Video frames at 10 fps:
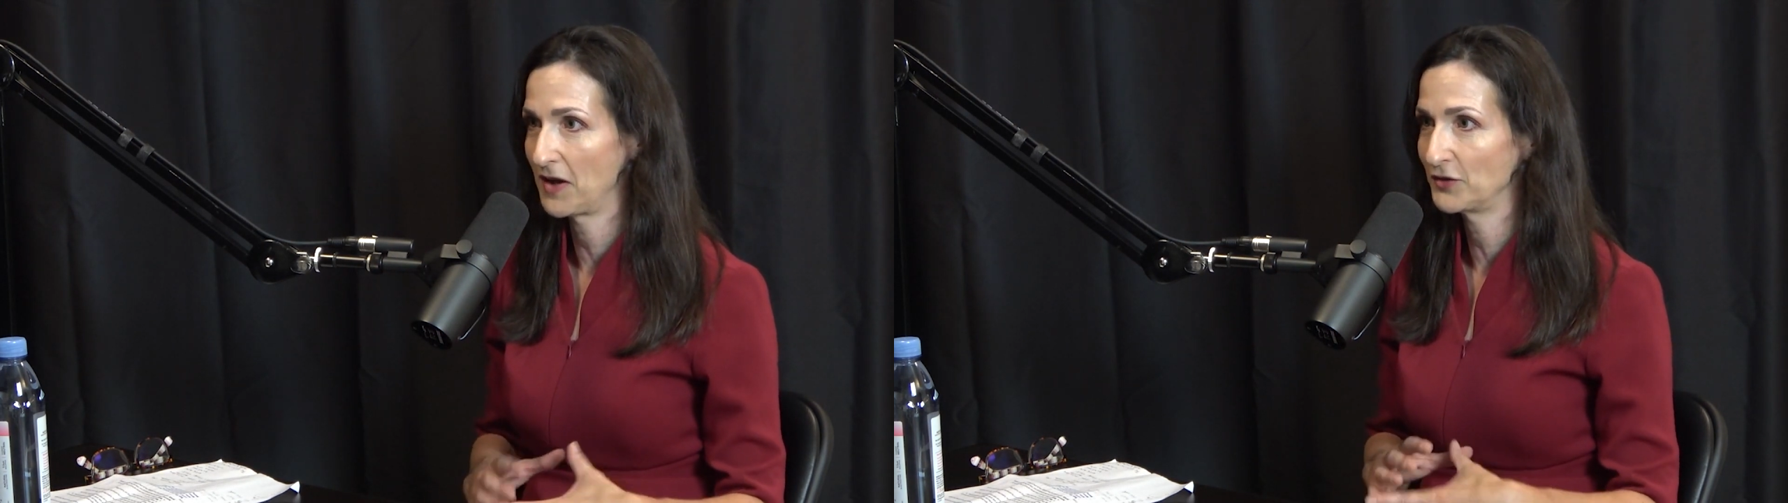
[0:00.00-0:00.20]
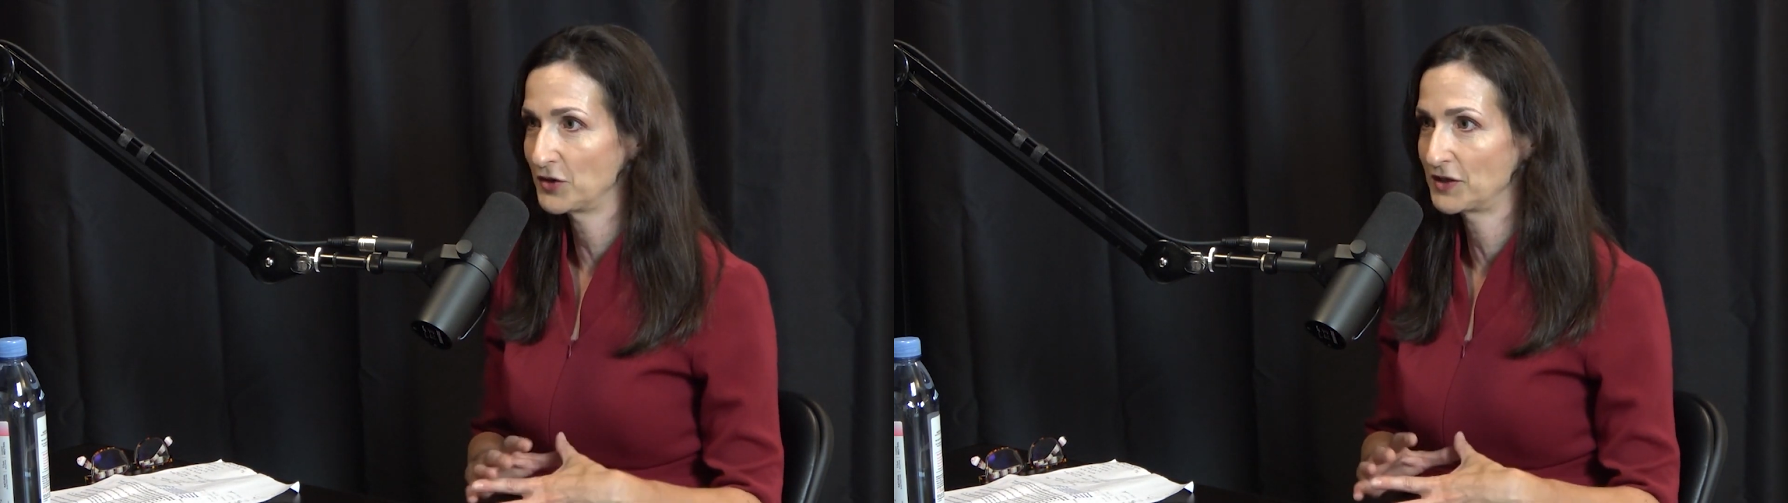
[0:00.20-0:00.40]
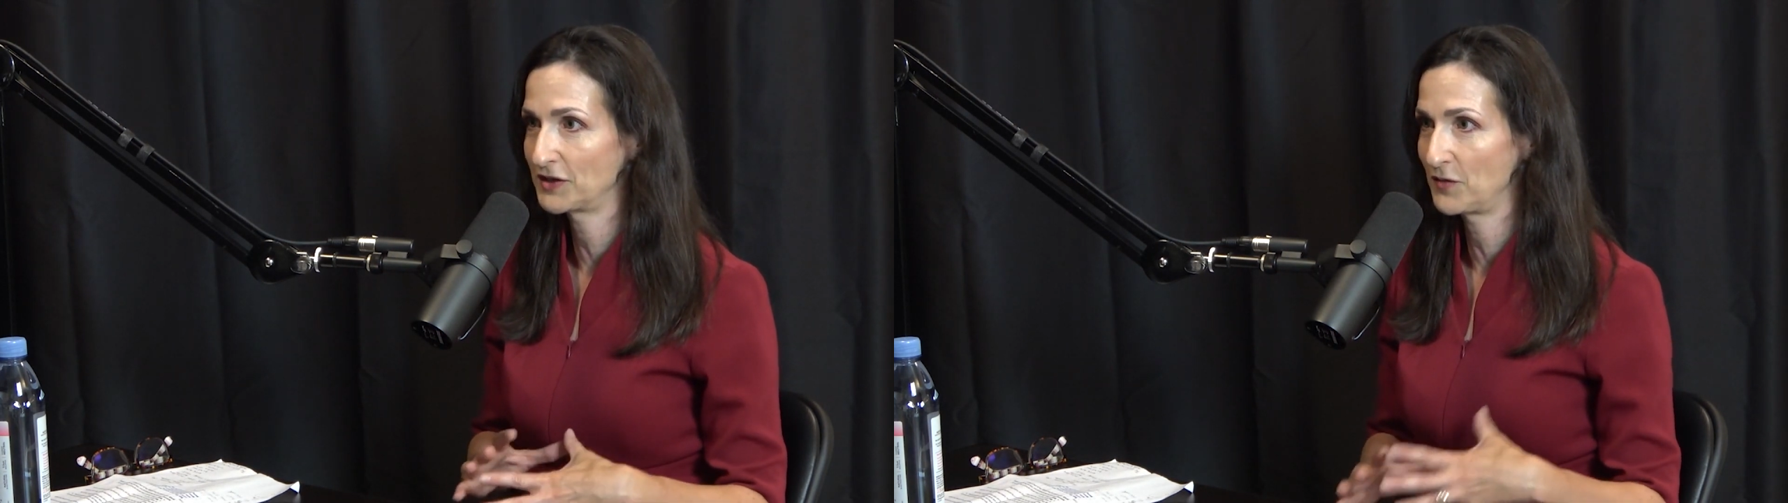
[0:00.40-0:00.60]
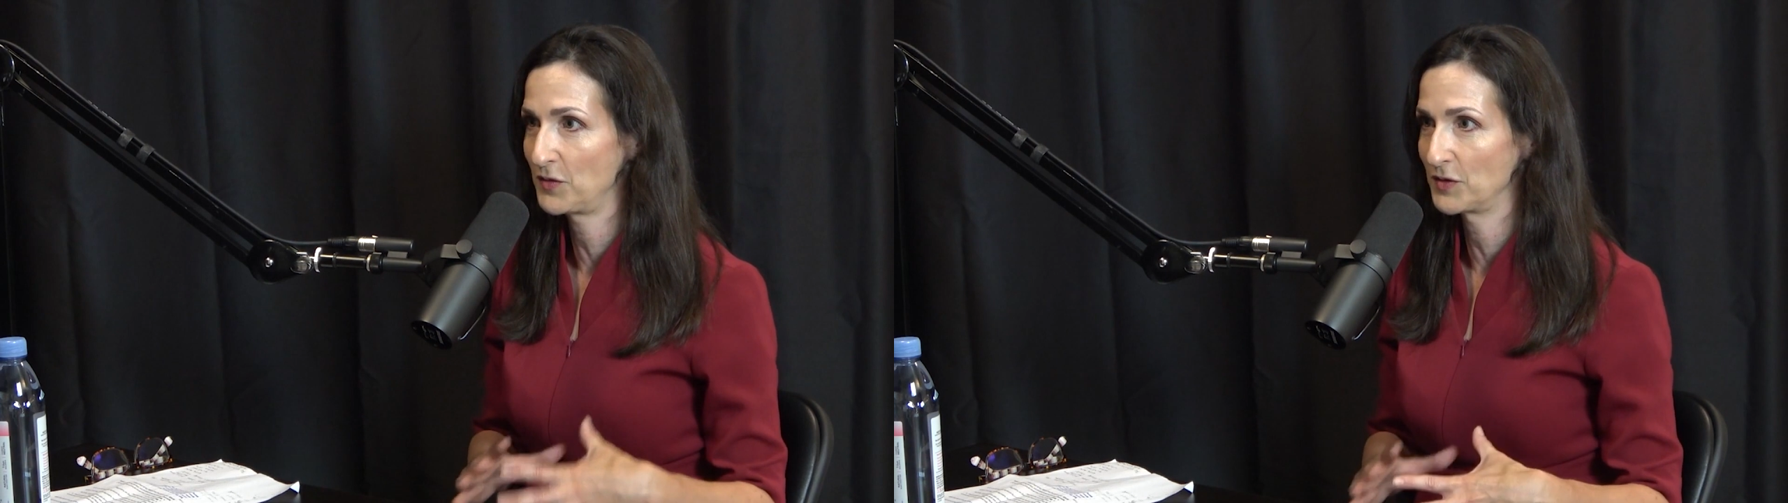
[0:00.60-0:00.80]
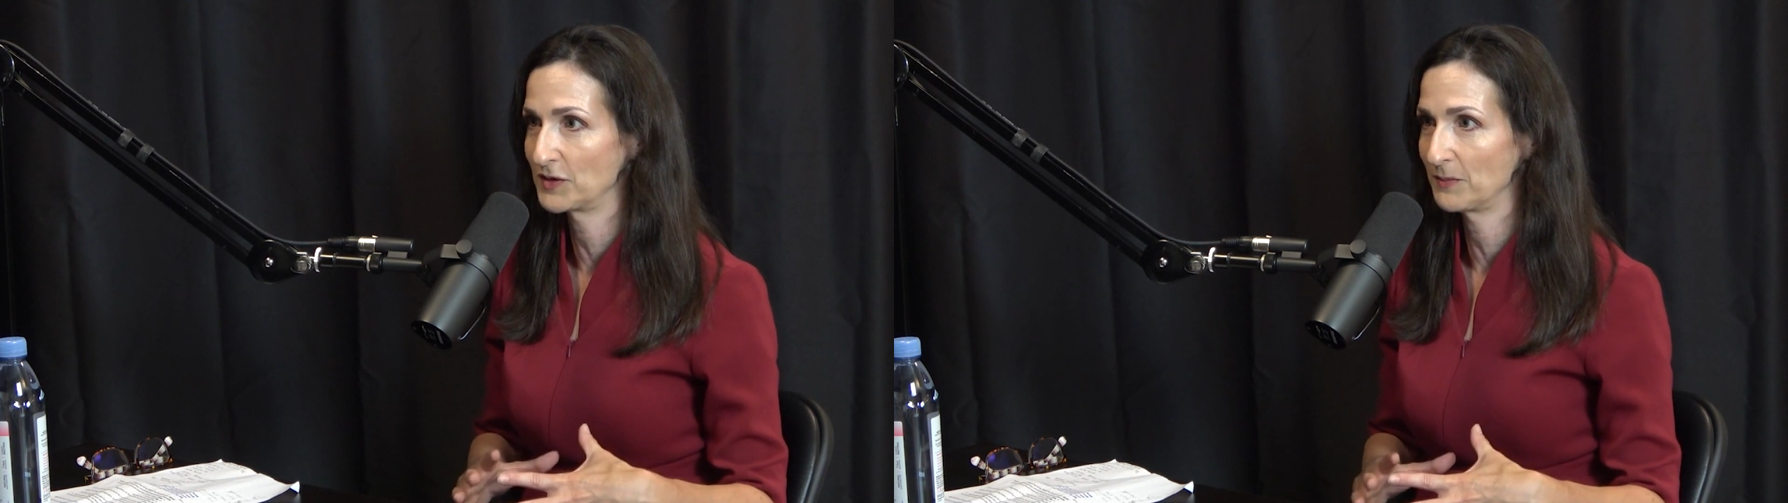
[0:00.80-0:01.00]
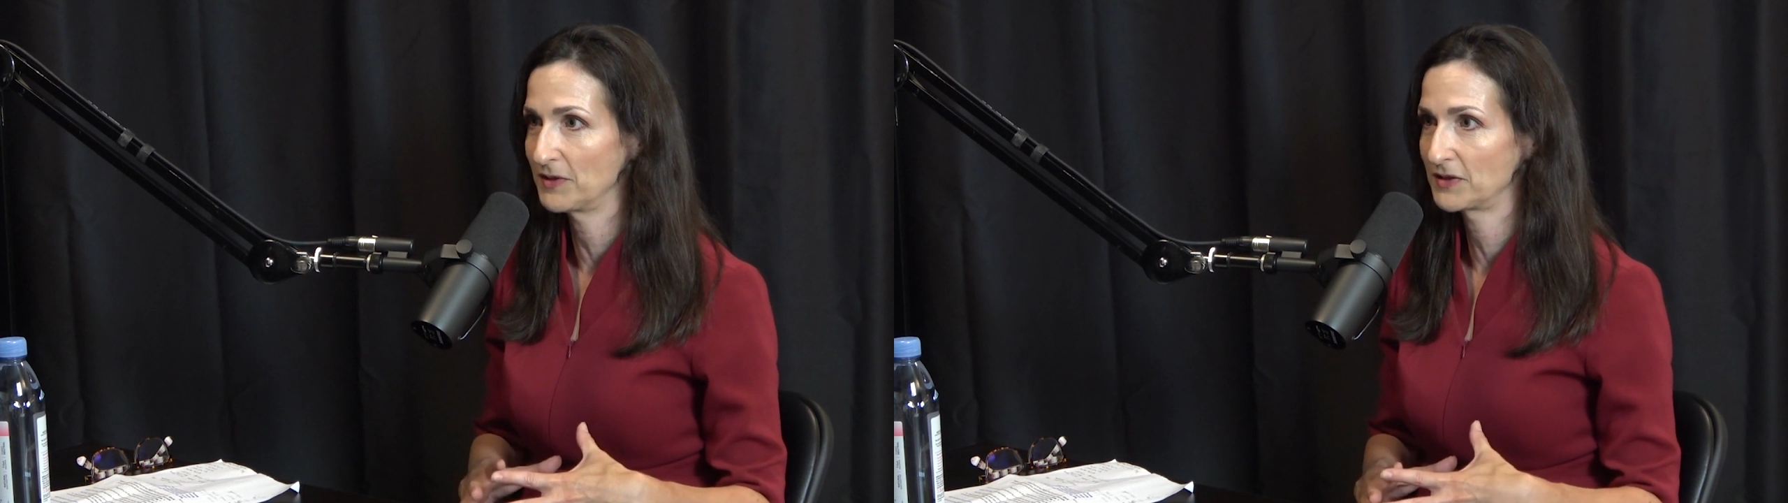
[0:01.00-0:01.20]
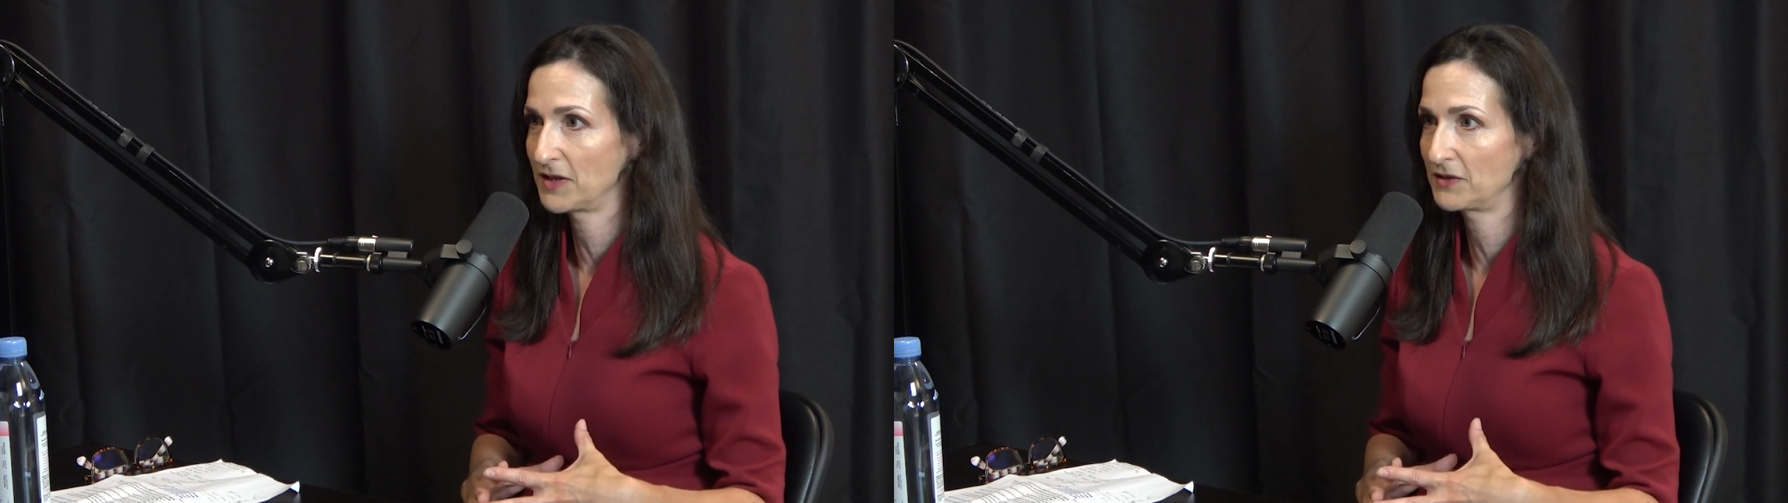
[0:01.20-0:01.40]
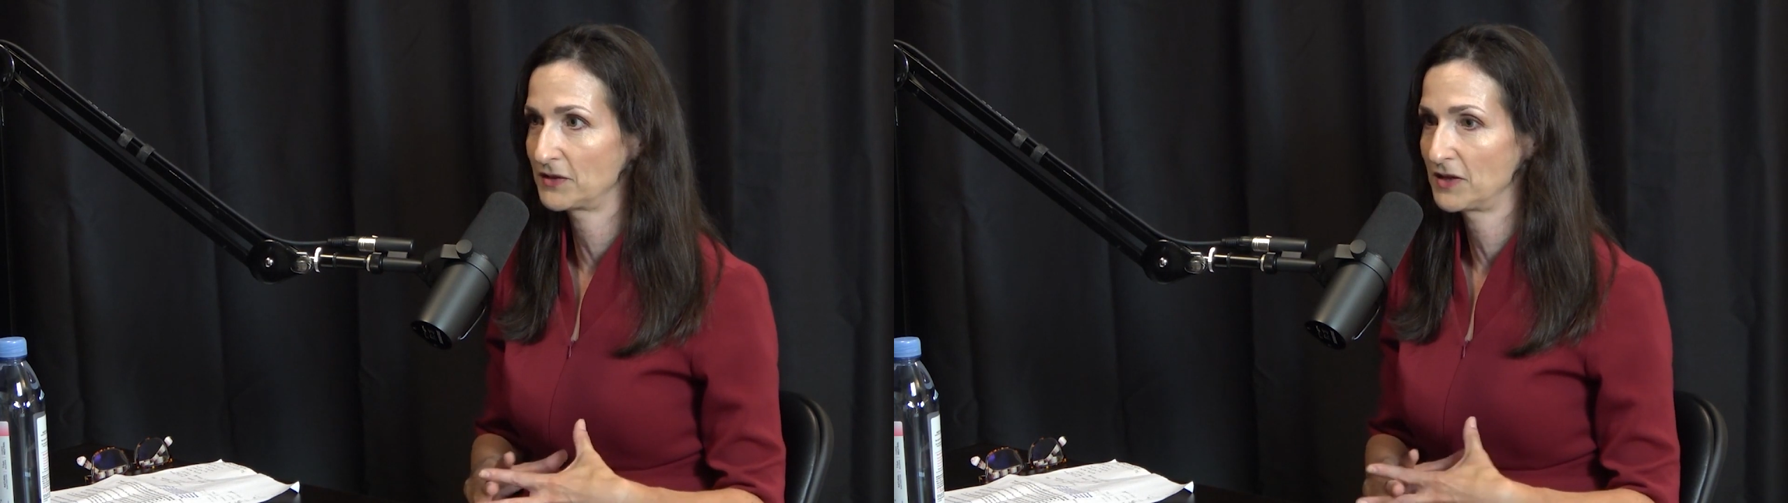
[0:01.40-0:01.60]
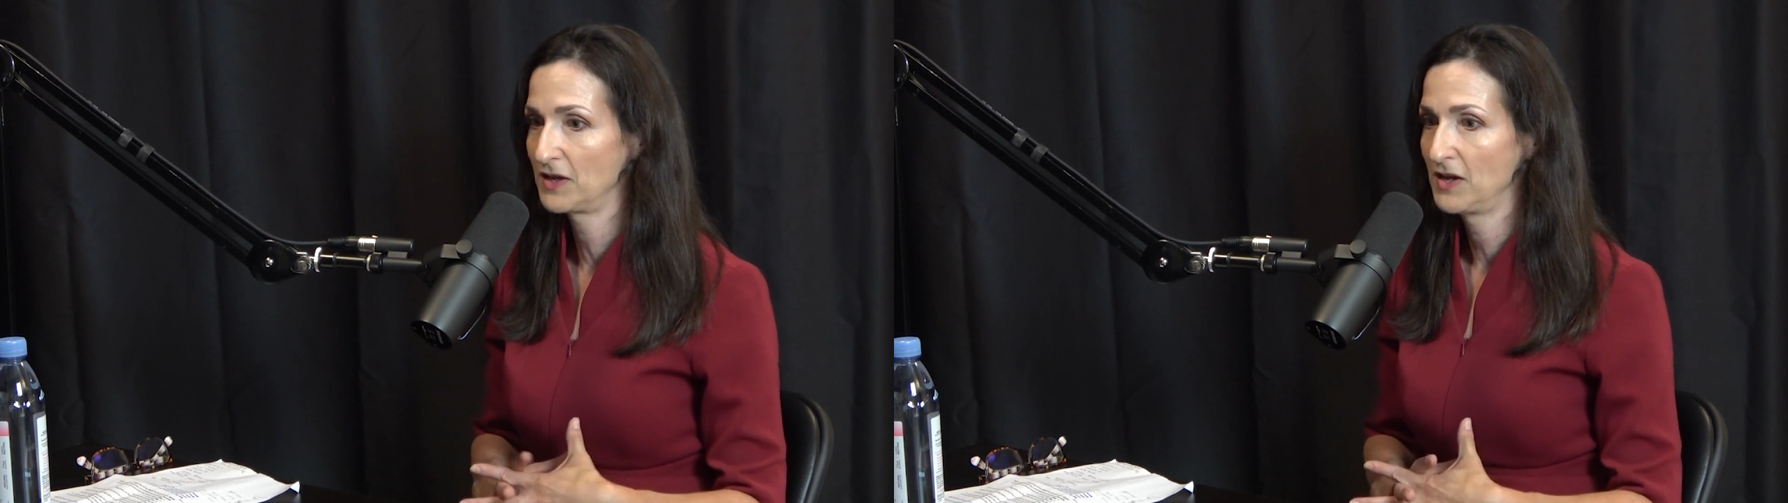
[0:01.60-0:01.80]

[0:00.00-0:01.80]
I'll just give you the simplest things.